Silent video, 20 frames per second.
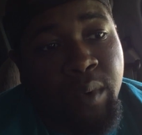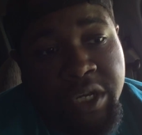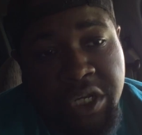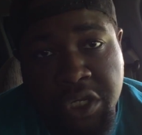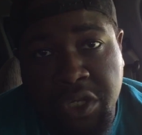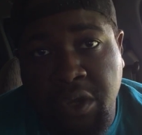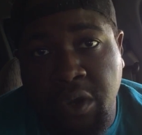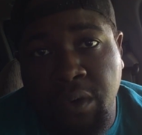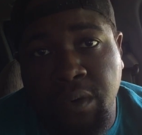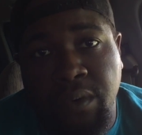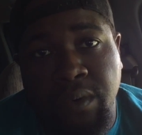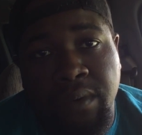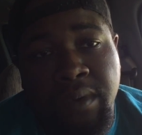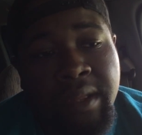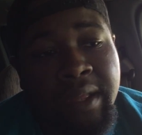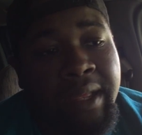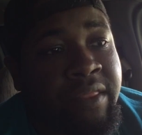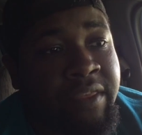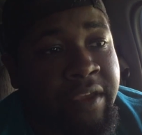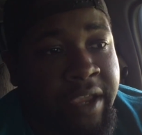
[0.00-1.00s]
which is cool.
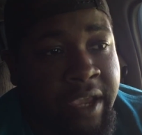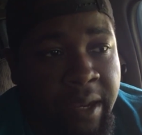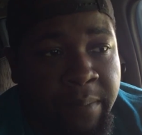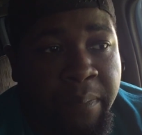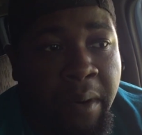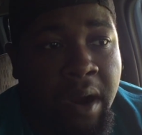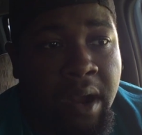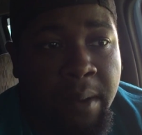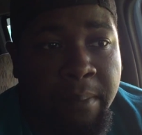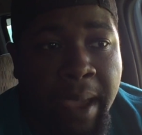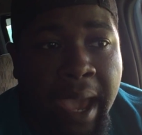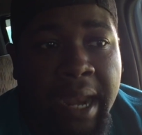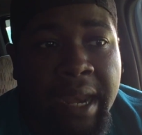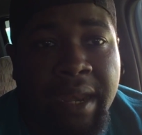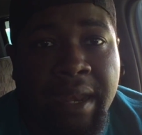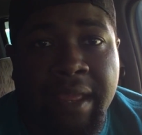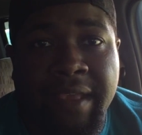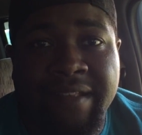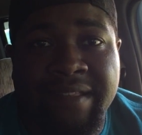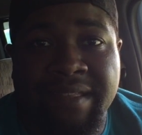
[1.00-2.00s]
The good part
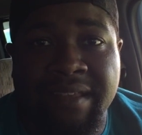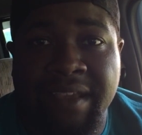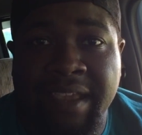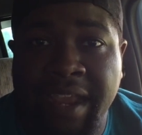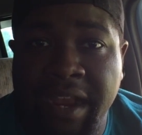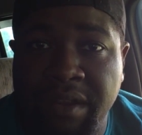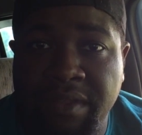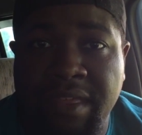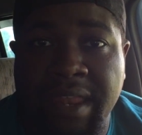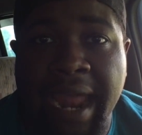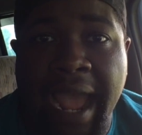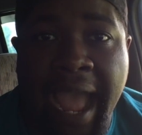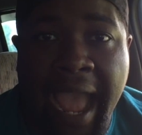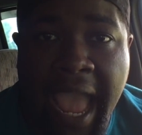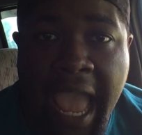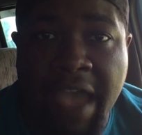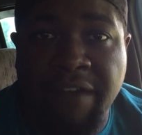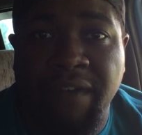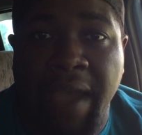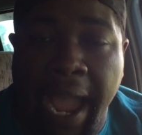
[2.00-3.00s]
about it is the gear that I
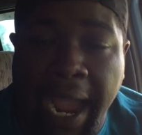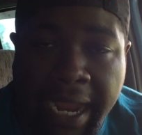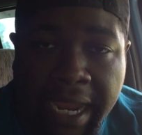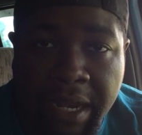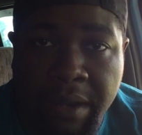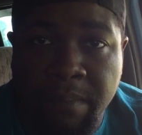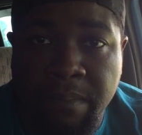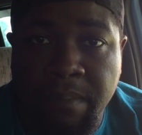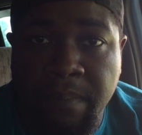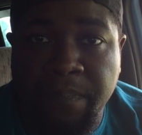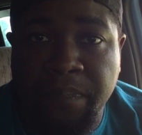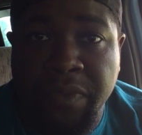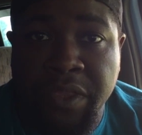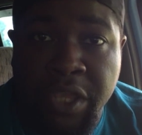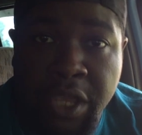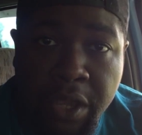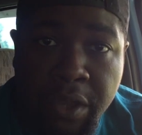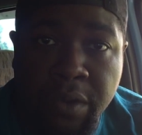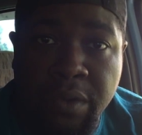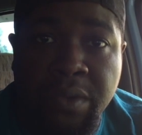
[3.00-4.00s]
have, I can
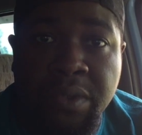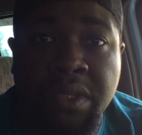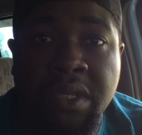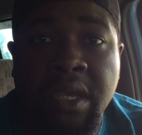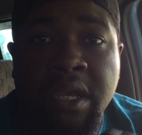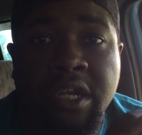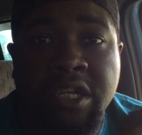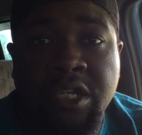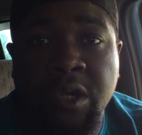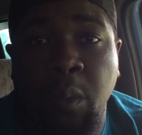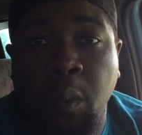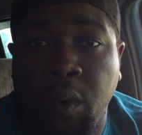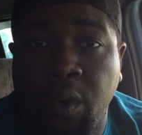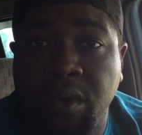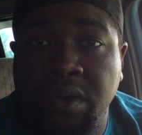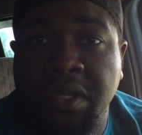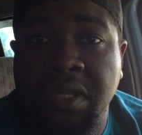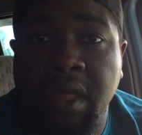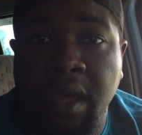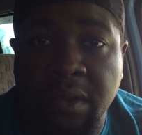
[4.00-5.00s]
use
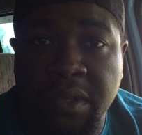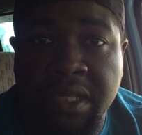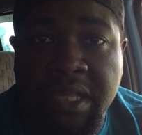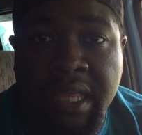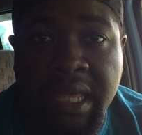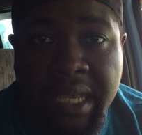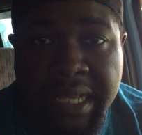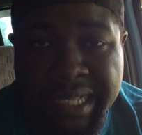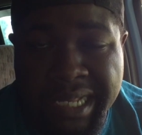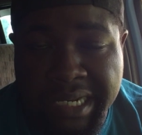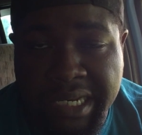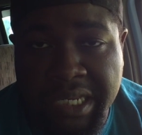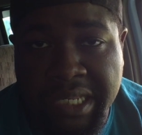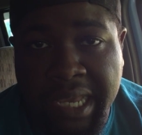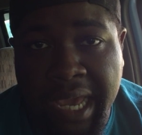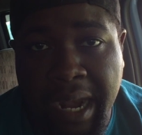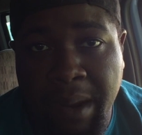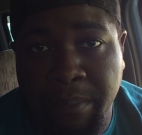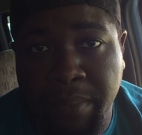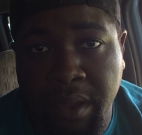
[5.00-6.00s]
towards those things. I
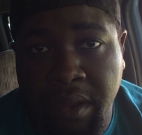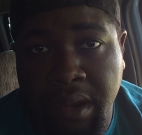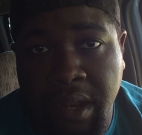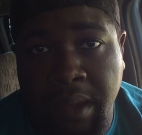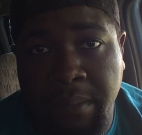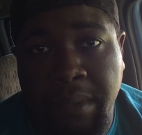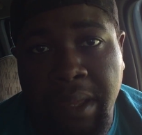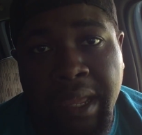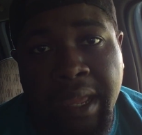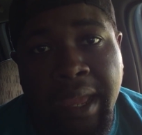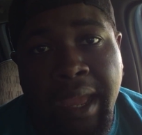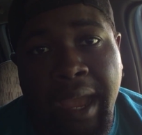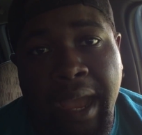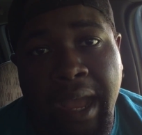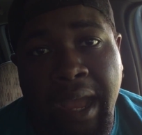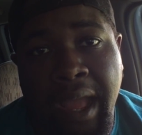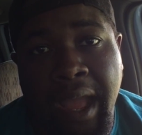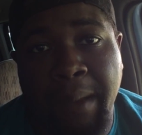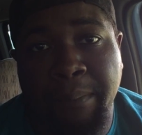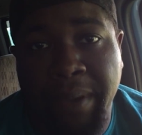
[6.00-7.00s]
just got to build up
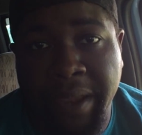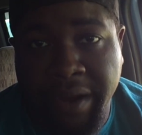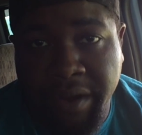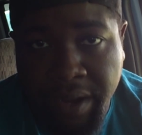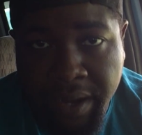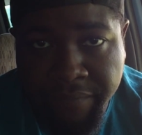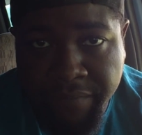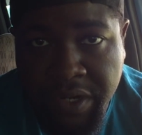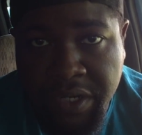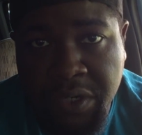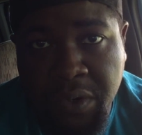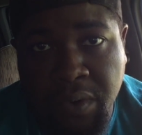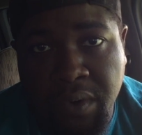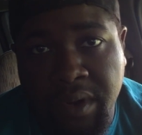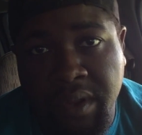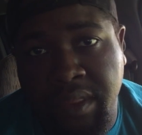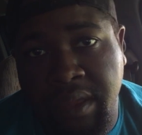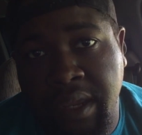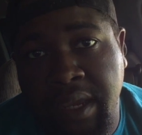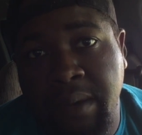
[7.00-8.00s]
a bigger
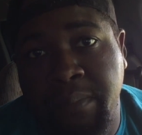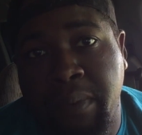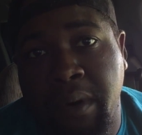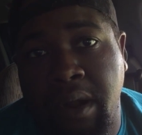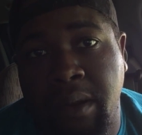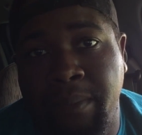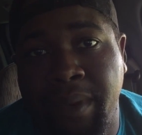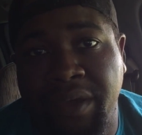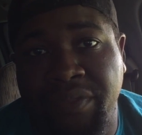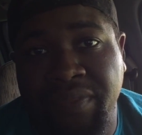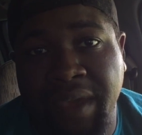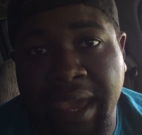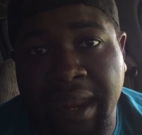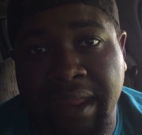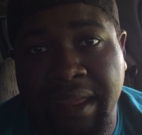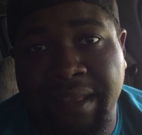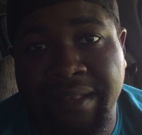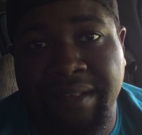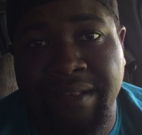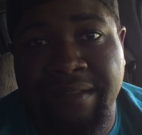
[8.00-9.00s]
inventory. The good part about
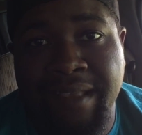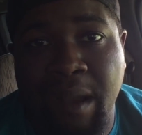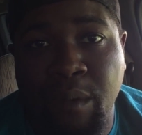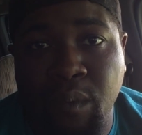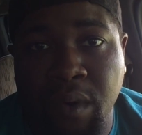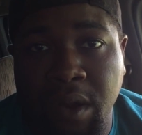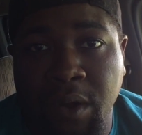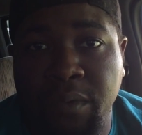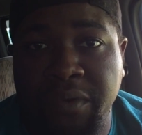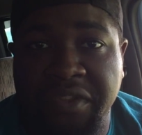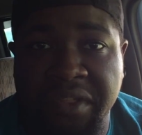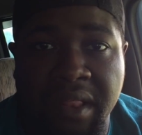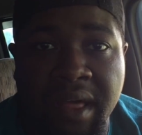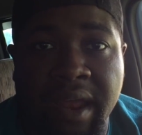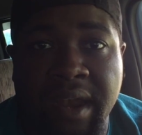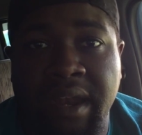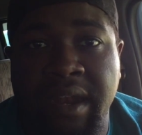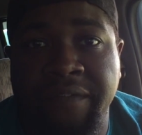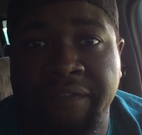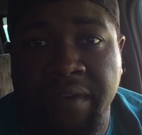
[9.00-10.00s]
that is I work with a
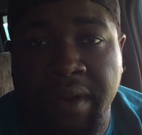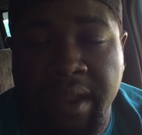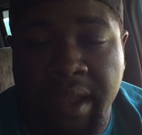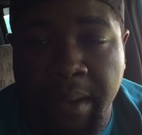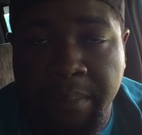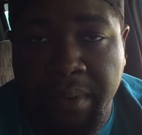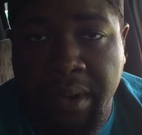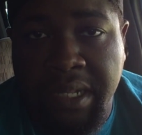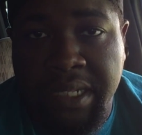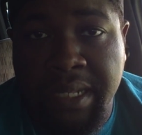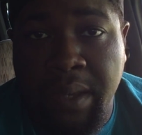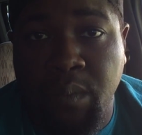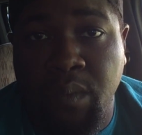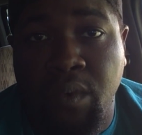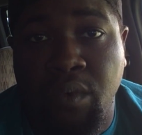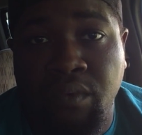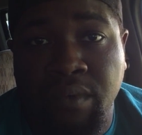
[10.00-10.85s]
lot of different companies that